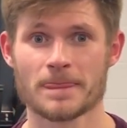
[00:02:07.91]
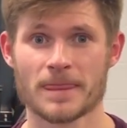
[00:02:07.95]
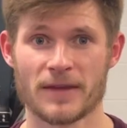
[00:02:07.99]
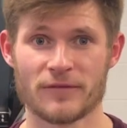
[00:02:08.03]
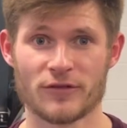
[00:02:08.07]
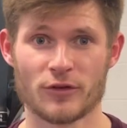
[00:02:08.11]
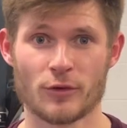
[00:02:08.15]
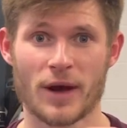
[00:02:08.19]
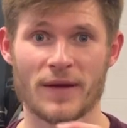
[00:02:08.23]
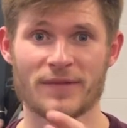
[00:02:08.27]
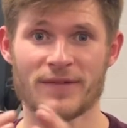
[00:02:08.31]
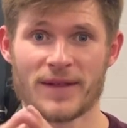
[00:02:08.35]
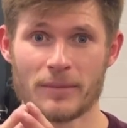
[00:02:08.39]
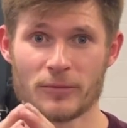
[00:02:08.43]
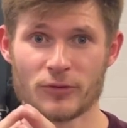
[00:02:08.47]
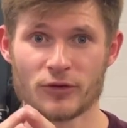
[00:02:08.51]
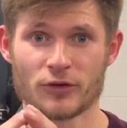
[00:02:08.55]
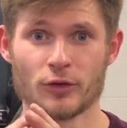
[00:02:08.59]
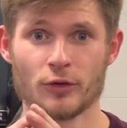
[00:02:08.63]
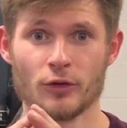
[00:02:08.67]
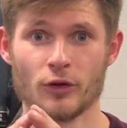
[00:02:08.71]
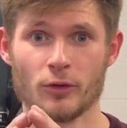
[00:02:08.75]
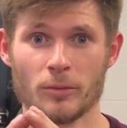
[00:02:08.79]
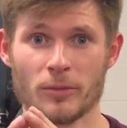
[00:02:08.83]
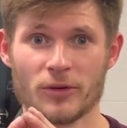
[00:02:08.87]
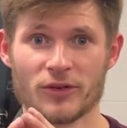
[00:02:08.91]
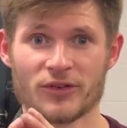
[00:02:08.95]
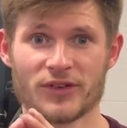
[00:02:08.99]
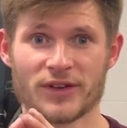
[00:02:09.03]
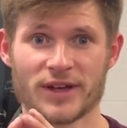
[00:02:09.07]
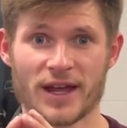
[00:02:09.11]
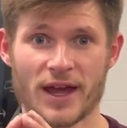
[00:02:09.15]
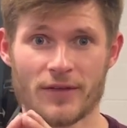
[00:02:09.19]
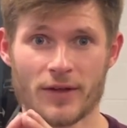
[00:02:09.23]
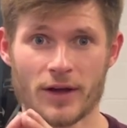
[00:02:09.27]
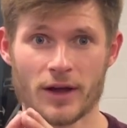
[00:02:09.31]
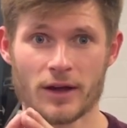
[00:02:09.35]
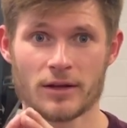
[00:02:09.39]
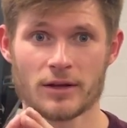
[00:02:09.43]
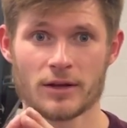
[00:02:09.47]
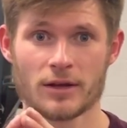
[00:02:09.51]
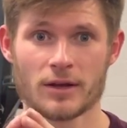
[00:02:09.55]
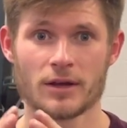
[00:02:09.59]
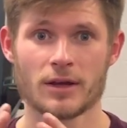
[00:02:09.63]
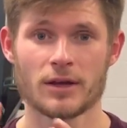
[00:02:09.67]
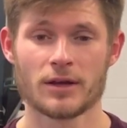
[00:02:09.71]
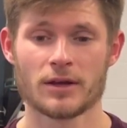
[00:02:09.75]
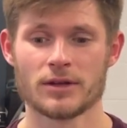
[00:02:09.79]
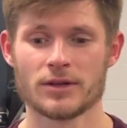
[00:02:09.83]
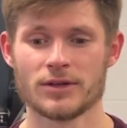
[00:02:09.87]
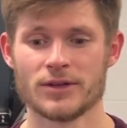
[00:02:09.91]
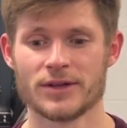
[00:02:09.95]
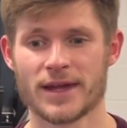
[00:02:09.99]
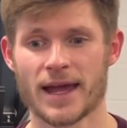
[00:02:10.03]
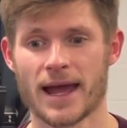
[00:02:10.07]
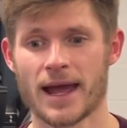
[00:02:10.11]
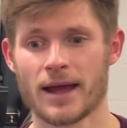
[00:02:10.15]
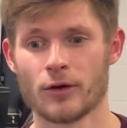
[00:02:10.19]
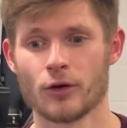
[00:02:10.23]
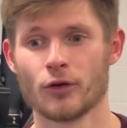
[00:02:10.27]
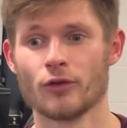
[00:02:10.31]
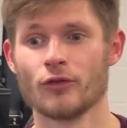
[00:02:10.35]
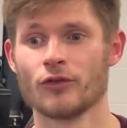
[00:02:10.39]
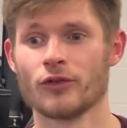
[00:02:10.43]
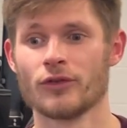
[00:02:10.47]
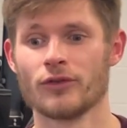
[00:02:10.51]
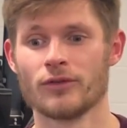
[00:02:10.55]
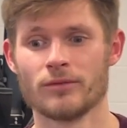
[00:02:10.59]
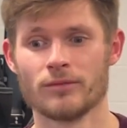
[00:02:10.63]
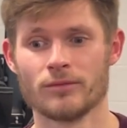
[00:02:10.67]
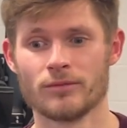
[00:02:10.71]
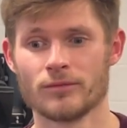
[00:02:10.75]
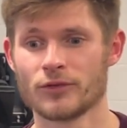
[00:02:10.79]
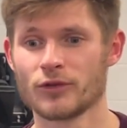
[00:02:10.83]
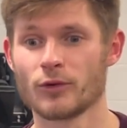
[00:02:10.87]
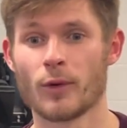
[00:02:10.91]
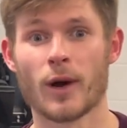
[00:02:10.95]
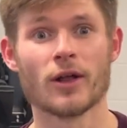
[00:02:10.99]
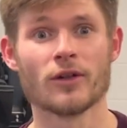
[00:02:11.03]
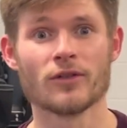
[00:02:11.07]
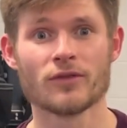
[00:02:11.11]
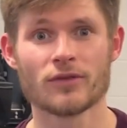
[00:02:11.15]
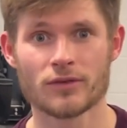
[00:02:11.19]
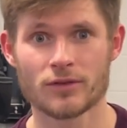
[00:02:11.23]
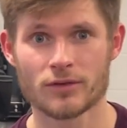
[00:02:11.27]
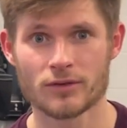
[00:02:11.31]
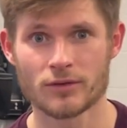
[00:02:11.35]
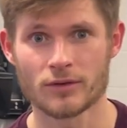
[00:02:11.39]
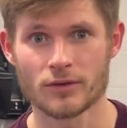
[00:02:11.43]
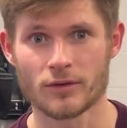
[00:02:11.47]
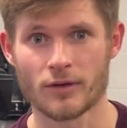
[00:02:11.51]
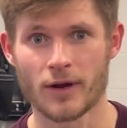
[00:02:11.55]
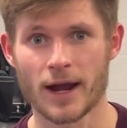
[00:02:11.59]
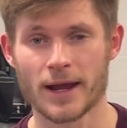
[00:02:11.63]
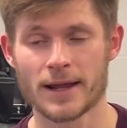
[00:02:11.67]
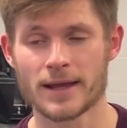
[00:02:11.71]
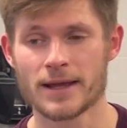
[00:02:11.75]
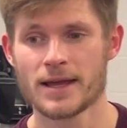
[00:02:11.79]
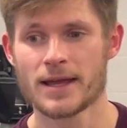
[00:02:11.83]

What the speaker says: If you add them 2 numbers together, you get 112, right?